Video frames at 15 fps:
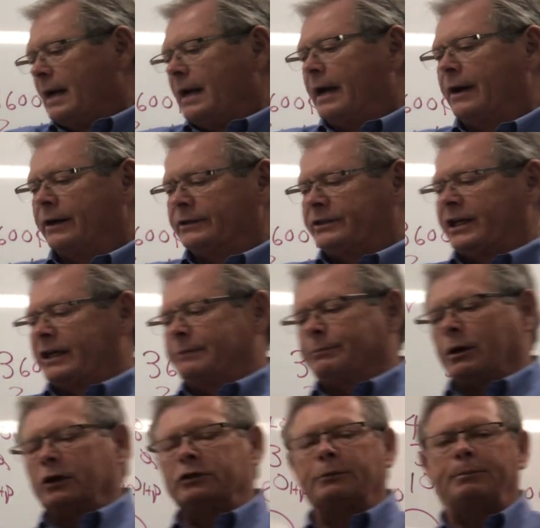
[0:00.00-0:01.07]
Here it says
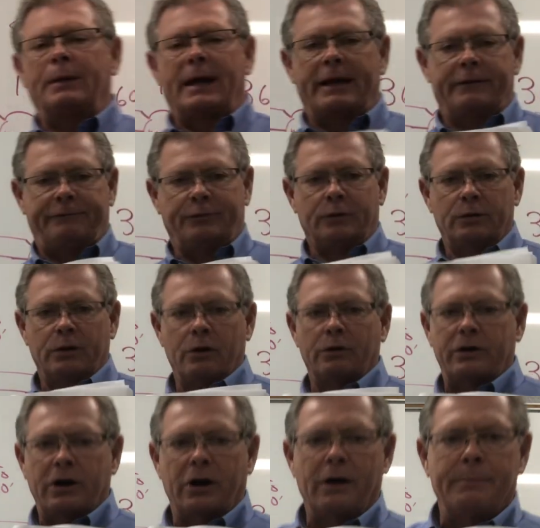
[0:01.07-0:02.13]
multiply the full
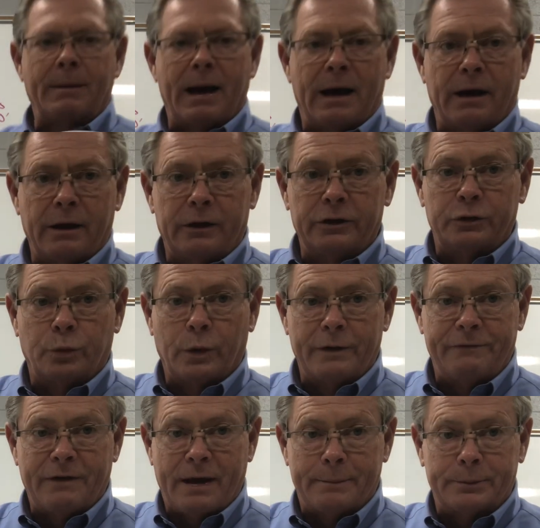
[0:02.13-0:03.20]
load current by
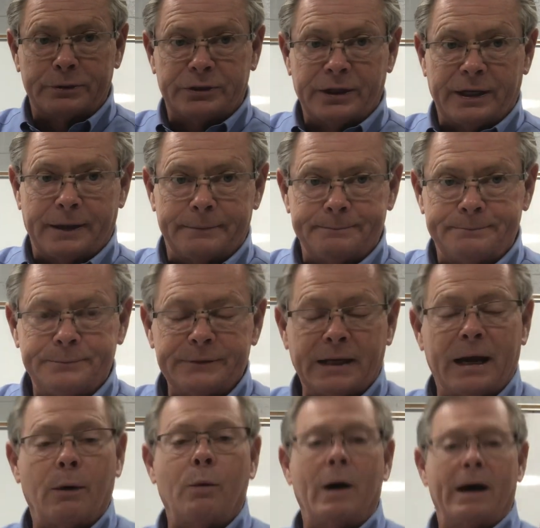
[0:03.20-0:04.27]
125%.
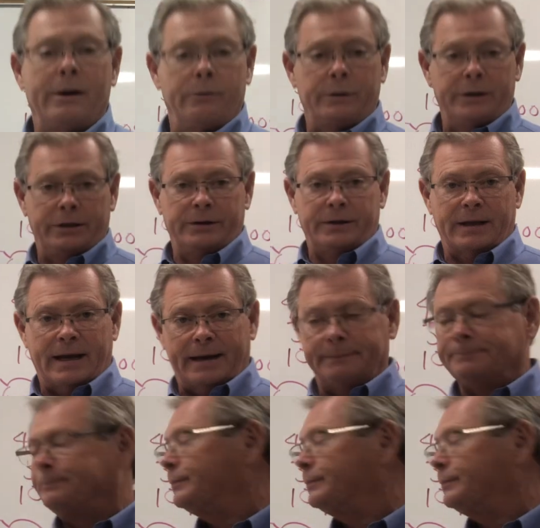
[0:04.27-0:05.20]
Now, why do we do that?